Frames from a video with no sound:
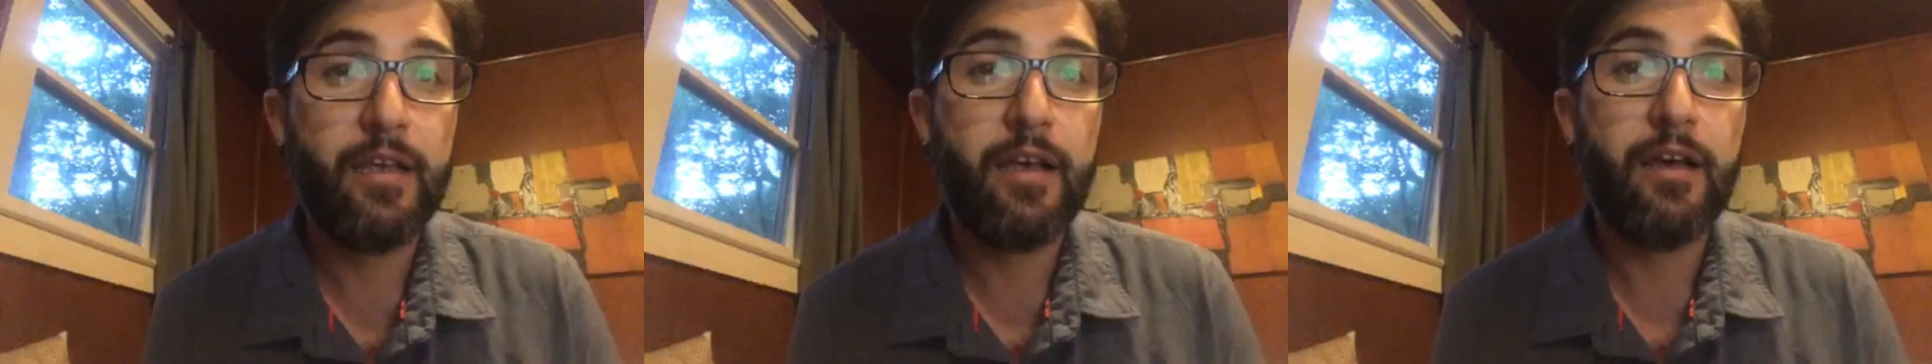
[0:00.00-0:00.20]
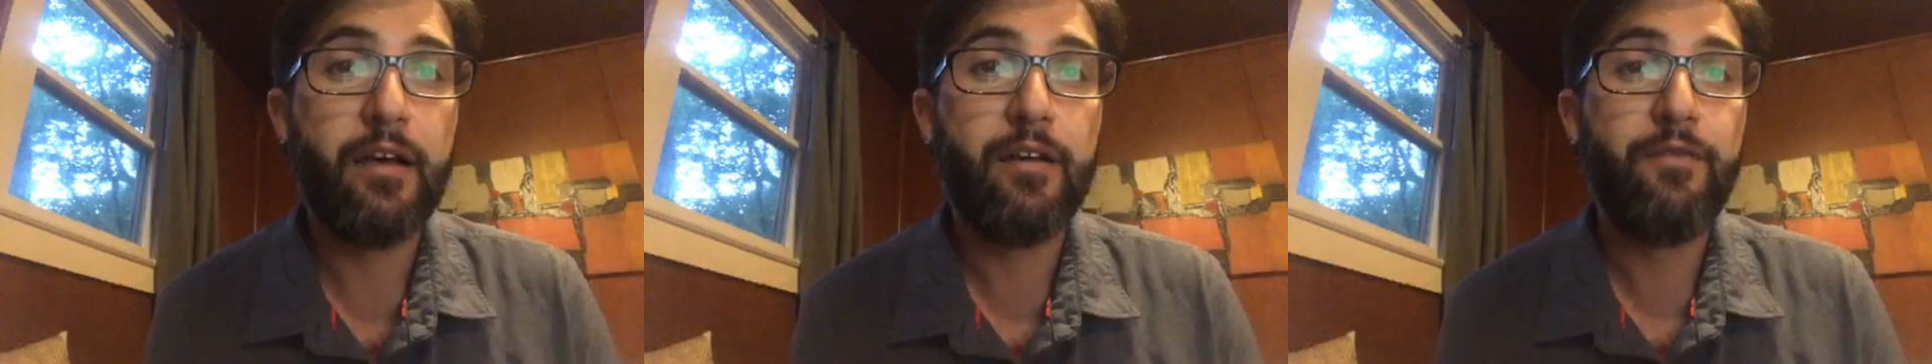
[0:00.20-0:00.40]

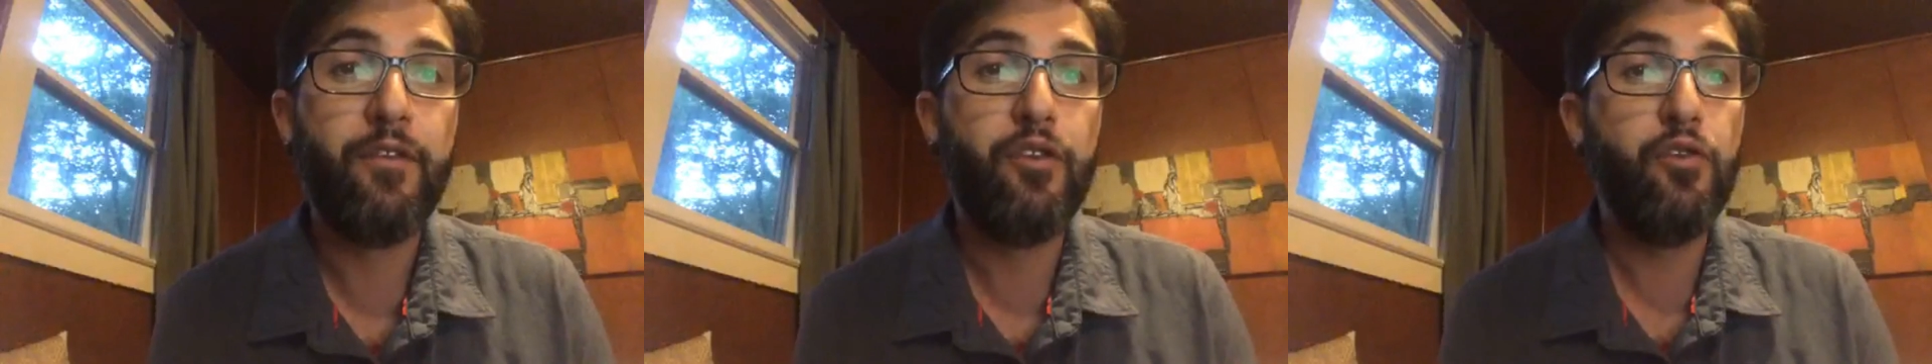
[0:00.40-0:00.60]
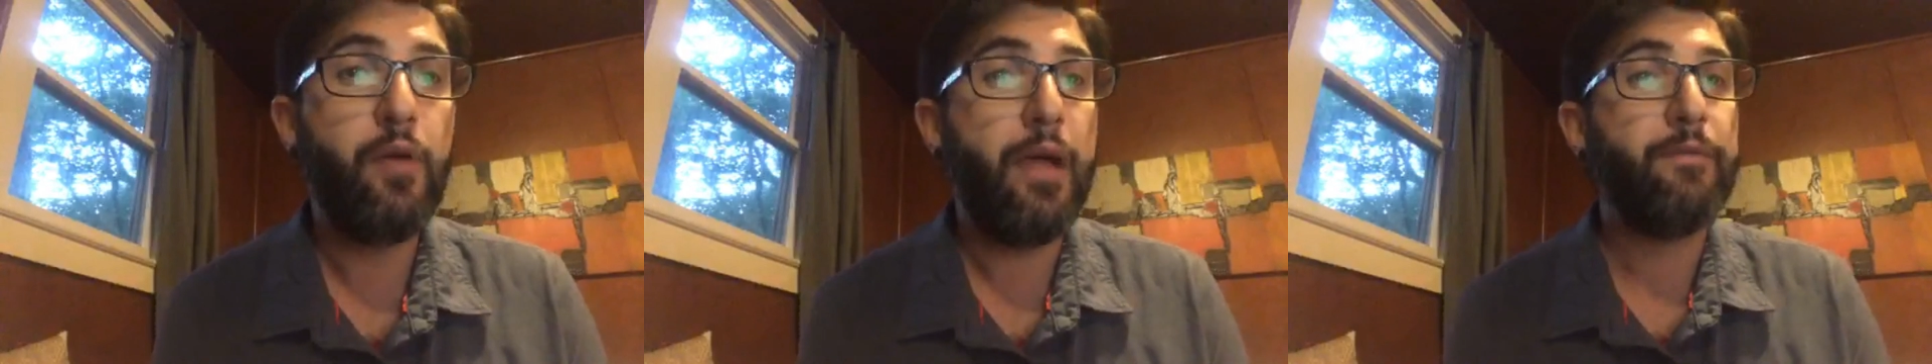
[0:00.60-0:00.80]
If
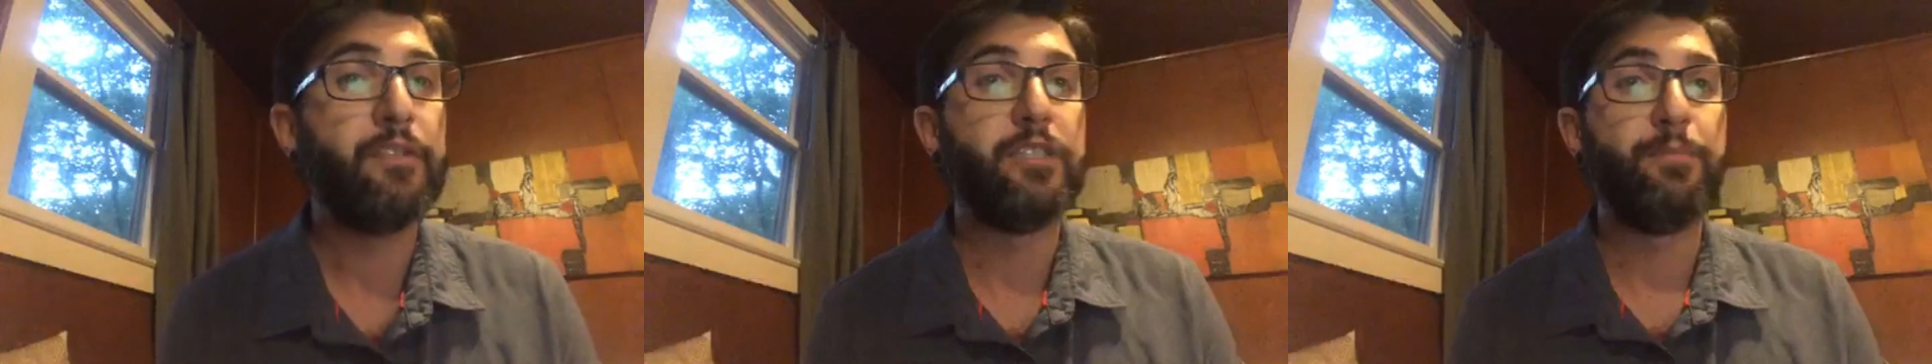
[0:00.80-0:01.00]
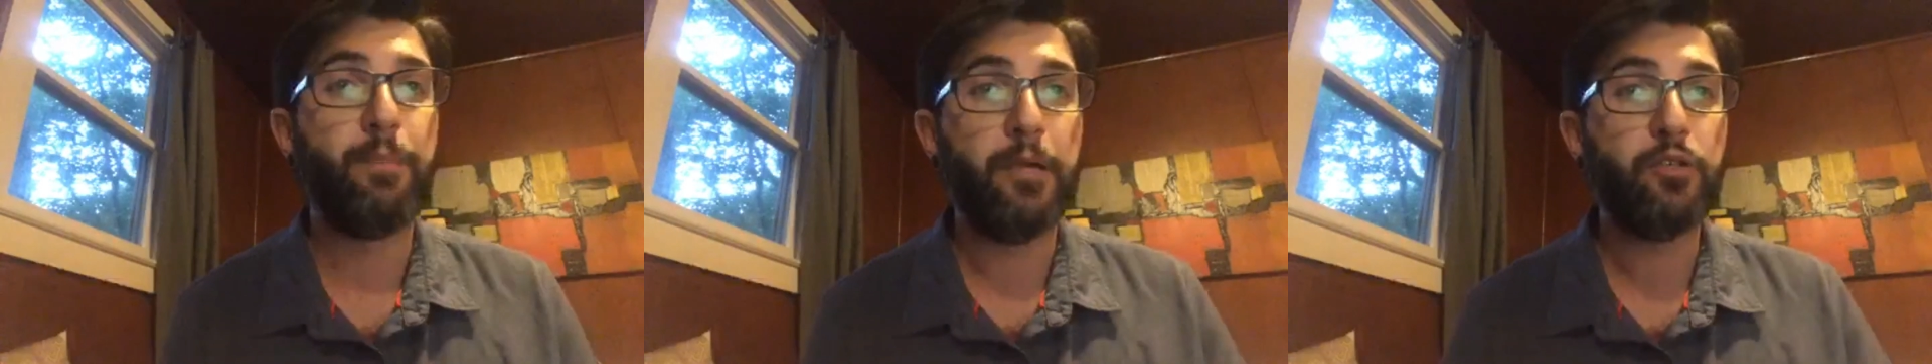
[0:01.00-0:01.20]
you do have a
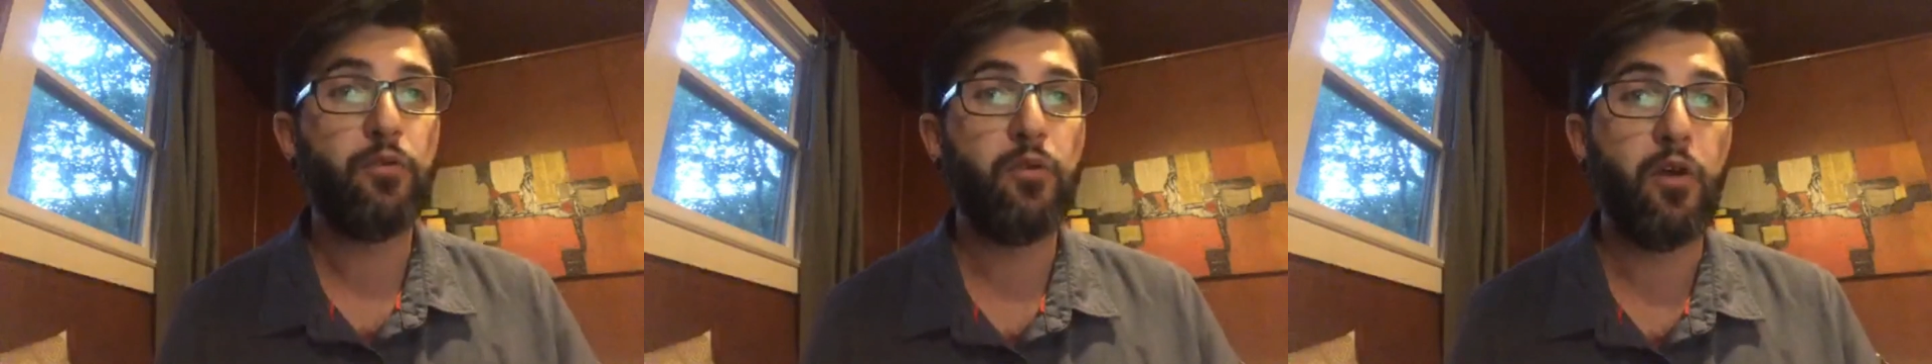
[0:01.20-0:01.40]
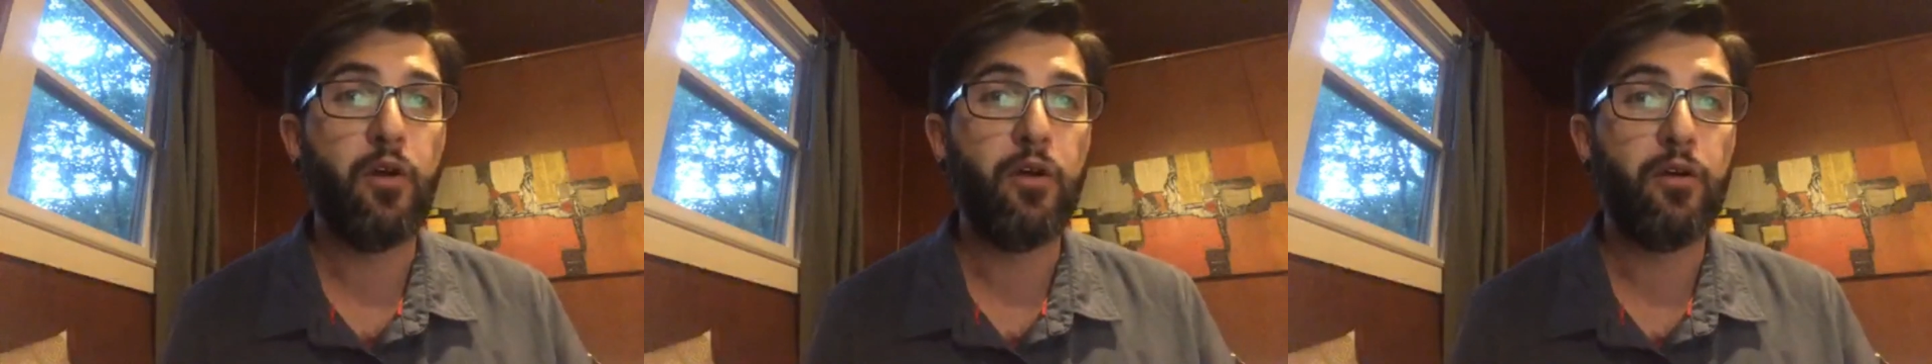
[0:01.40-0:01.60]

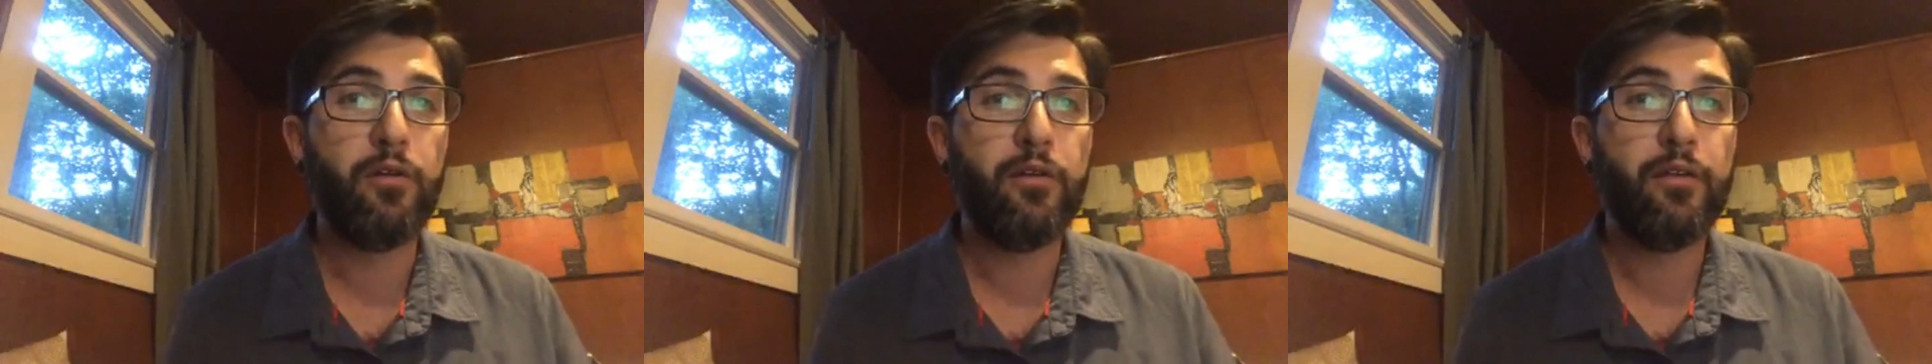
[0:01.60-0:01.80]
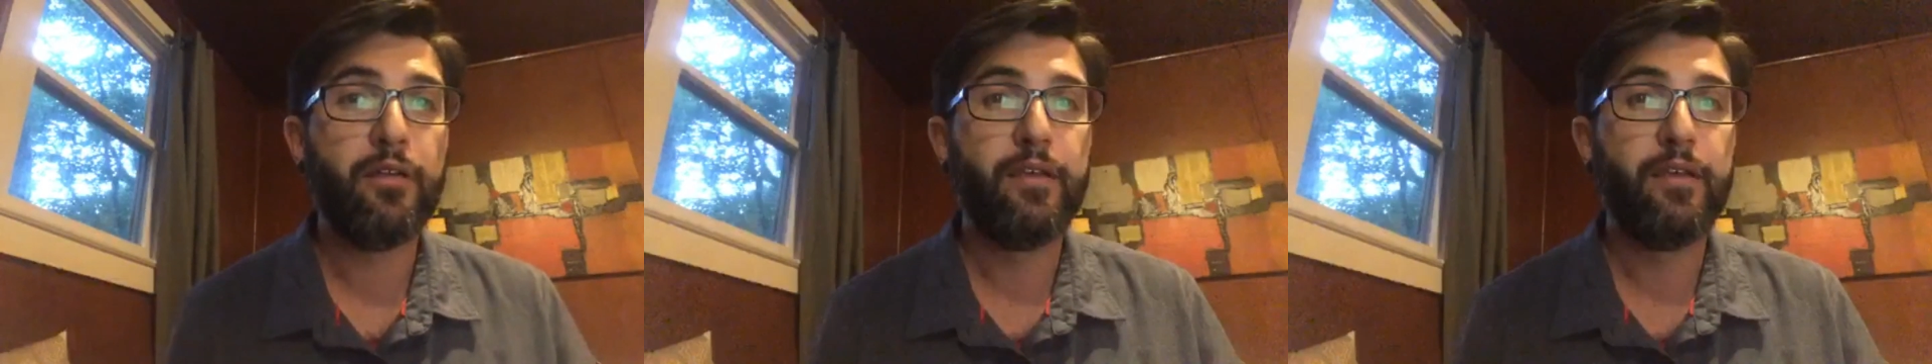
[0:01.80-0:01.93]
special car,